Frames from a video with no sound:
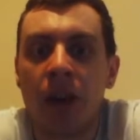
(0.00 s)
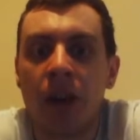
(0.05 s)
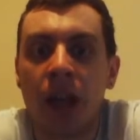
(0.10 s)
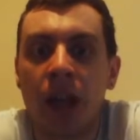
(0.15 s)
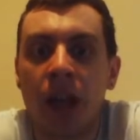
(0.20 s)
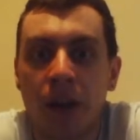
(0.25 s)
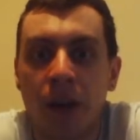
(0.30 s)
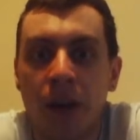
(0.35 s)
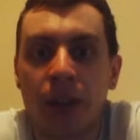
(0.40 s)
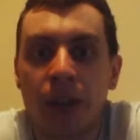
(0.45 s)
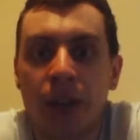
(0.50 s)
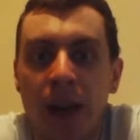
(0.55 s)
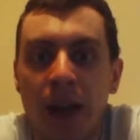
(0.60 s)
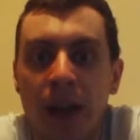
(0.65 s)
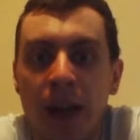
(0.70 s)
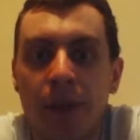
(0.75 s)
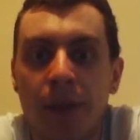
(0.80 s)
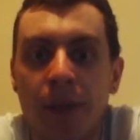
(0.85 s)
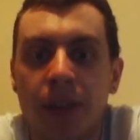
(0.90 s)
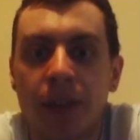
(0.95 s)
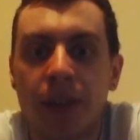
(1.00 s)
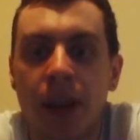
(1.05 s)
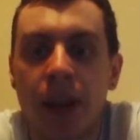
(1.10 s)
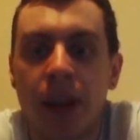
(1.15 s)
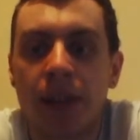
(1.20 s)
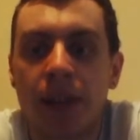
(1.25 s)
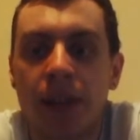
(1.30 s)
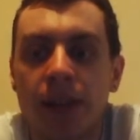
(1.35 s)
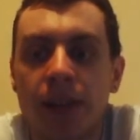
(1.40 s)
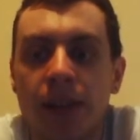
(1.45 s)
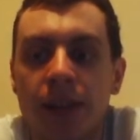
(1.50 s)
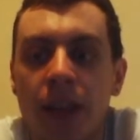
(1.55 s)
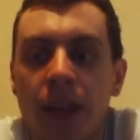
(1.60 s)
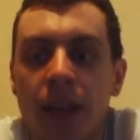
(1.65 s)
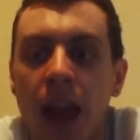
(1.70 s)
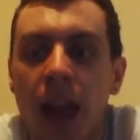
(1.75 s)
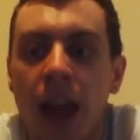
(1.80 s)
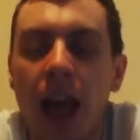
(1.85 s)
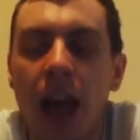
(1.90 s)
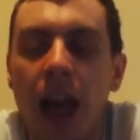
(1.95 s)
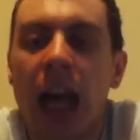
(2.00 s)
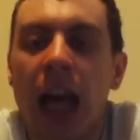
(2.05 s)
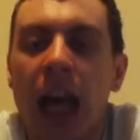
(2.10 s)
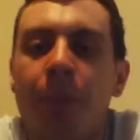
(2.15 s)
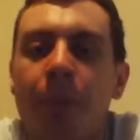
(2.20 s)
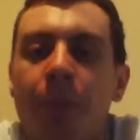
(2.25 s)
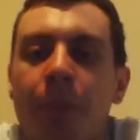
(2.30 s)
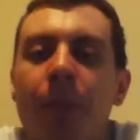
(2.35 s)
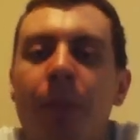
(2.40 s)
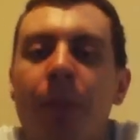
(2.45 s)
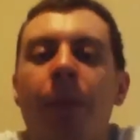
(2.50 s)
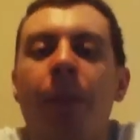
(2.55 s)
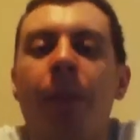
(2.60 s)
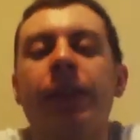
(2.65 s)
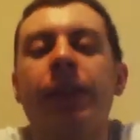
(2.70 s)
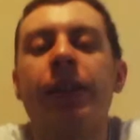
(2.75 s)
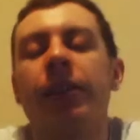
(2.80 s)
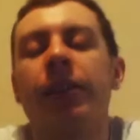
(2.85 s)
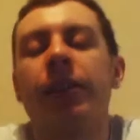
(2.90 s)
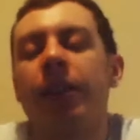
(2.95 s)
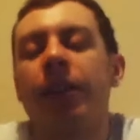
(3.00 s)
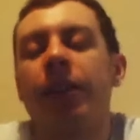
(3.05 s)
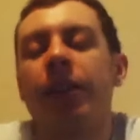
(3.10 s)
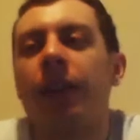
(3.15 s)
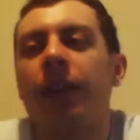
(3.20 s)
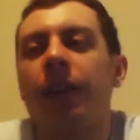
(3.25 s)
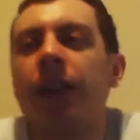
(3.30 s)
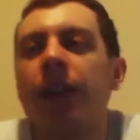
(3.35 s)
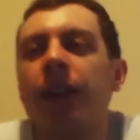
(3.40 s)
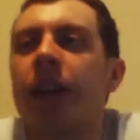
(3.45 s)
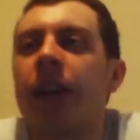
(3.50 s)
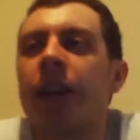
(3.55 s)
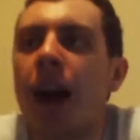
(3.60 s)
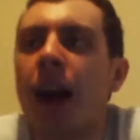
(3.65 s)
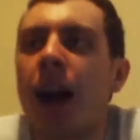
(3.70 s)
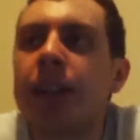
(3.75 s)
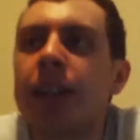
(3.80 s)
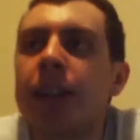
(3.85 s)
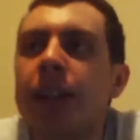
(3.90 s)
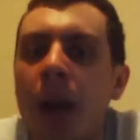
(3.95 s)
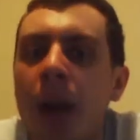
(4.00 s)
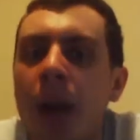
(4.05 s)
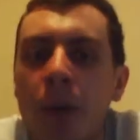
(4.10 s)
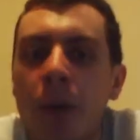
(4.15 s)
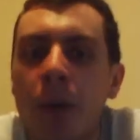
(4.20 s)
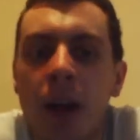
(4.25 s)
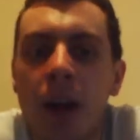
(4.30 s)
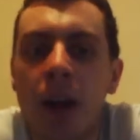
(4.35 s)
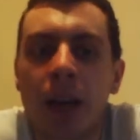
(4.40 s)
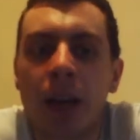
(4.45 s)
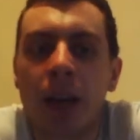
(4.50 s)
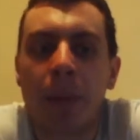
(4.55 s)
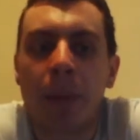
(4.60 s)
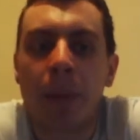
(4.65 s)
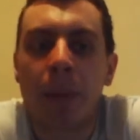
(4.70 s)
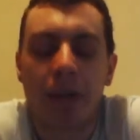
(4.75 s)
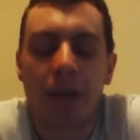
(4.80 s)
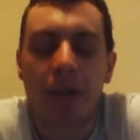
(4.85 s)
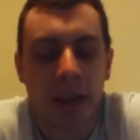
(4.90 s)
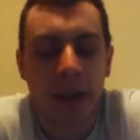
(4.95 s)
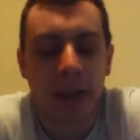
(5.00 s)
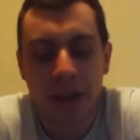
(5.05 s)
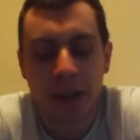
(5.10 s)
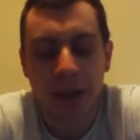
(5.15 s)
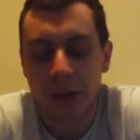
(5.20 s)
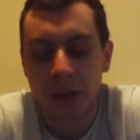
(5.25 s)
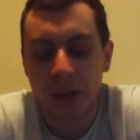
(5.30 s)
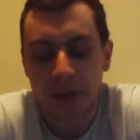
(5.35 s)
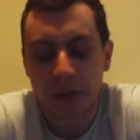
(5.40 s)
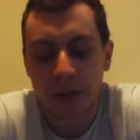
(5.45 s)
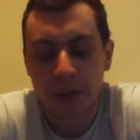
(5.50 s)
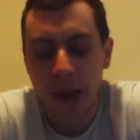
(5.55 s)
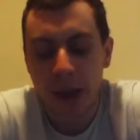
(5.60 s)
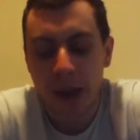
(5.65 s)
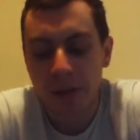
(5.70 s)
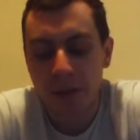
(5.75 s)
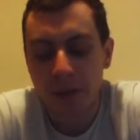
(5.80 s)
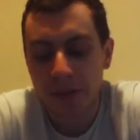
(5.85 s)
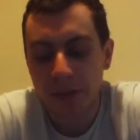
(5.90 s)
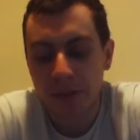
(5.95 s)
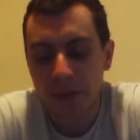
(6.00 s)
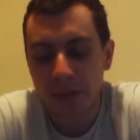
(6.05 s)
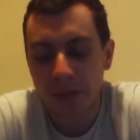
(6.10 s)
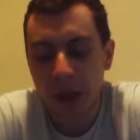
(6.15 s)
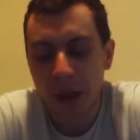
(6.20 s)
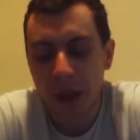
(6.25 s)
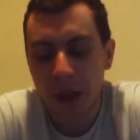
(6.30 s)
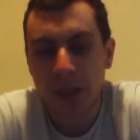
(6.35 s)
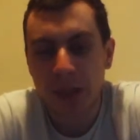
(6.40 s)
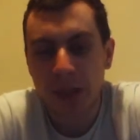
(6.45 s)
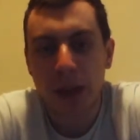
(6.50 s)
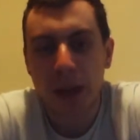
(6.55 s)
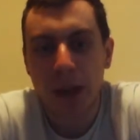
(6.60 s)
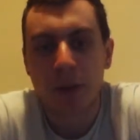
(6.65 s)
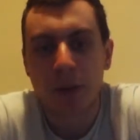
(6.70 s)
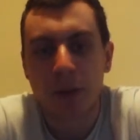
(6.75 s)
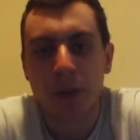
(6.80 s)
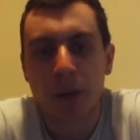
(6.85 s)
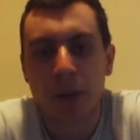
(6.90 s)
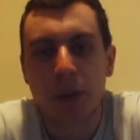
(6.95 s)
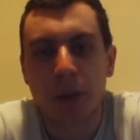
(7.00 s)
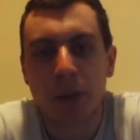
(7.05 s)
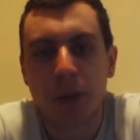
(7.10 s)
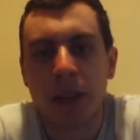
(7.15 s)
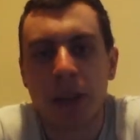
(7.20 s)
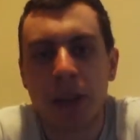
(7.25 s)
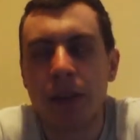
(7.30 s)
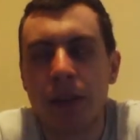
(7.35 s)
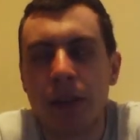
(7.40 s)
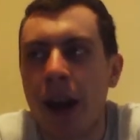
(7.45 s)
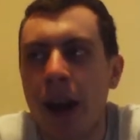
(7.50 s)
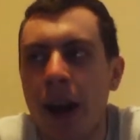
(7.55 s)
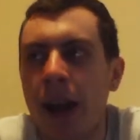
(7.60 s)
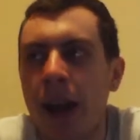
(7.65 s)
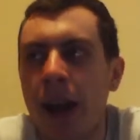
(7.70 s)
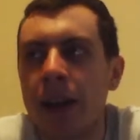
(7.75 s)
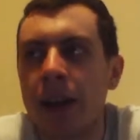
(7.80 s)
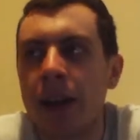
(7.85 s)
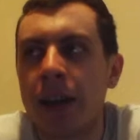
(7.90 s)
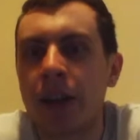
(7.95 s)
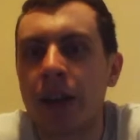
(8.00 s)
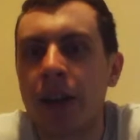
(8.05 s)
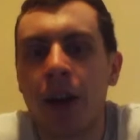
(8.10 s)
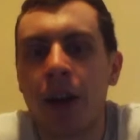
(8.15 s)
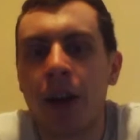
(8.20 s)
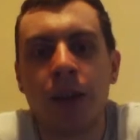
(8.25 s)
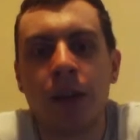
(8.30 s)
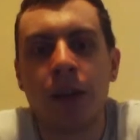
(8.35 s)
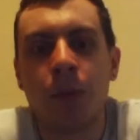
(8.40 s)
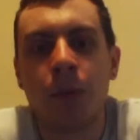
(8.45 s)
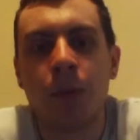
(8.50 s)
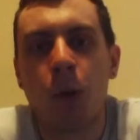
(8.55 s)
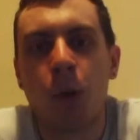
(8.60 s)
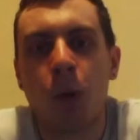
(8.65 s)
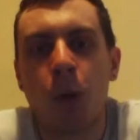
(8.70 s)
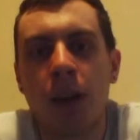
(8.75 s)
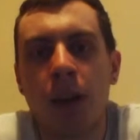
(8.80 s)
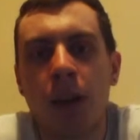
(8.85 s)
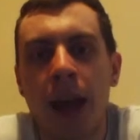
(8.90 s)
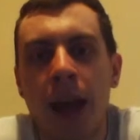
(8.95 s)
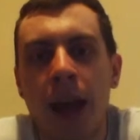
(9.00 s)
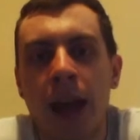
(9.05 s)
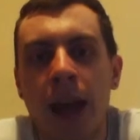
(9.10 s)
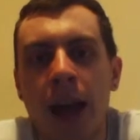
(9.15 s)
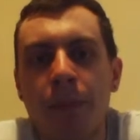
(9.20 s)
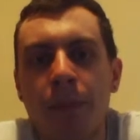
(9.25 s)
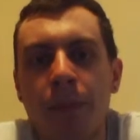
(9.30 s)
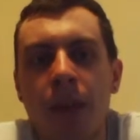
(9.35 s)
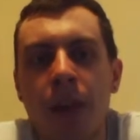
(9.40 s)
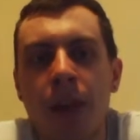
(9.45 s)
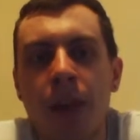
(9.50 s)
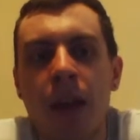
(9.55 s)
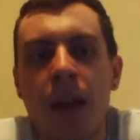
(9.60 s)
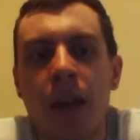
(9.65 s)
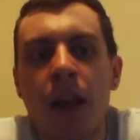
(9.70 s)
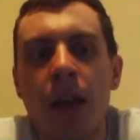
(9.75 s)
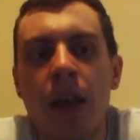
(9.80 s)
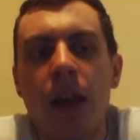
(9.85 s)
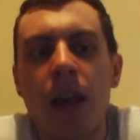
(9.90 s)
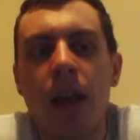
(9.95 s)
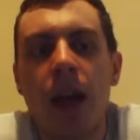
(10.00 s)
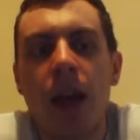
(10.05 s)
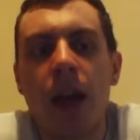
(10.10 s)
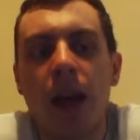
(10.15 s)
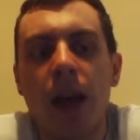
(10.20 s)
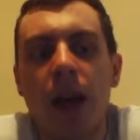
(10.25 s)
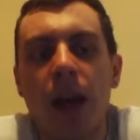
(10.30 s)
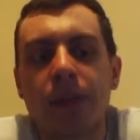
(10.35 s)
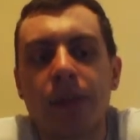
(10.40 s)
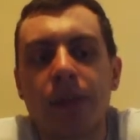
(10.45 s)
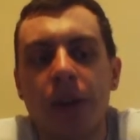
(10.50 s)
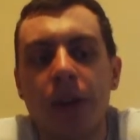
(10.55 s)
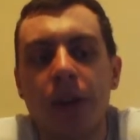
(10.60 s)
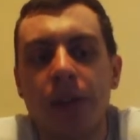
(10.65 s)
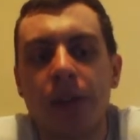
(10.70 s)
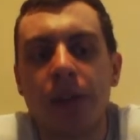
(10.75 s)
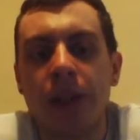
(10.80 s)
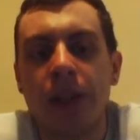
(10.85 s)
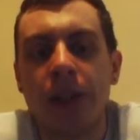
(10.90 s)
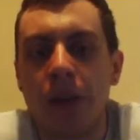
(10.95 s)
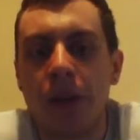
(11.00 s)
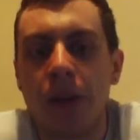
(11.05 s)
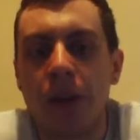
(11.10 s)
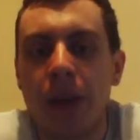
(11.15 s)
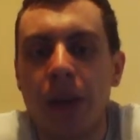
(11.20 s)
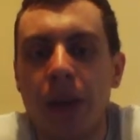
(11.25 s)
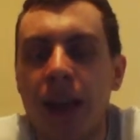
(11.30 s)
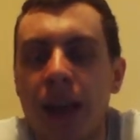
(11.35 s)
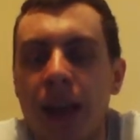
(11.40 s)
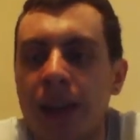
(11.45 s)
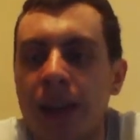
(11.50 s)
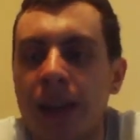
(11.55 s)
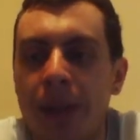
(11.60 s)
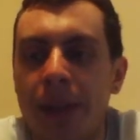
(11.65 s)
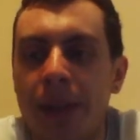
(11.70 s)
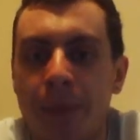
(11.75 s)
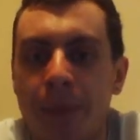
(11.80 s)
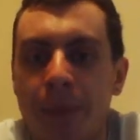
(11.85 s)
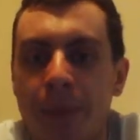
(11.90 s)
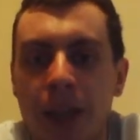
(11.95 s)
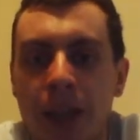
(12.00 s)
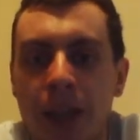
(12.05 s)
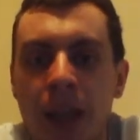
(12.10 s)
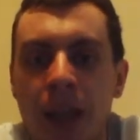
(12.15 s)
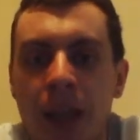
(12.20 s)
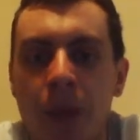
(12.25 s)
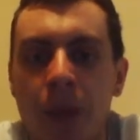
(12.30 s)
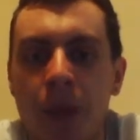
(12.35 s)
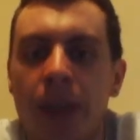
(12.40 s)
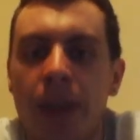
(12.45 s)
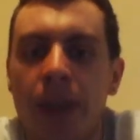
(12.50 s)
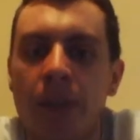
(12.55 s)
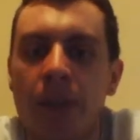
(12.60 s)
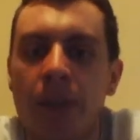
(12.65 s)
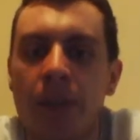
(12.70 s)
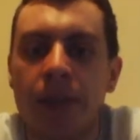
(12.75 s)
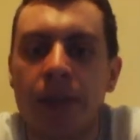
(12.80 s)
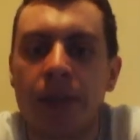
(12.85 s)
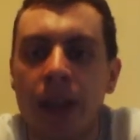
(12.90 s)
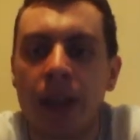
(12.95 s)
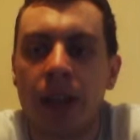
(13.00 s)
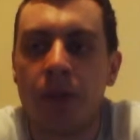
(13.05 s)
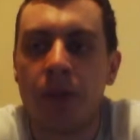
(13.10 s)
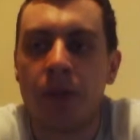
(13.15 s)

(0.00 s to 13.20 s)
lot of stuff happens on the nights. But, the guys at my work, apparently, they go to bed from between 9 o'clock and 1 a.m. So, in that time you can be, with them and,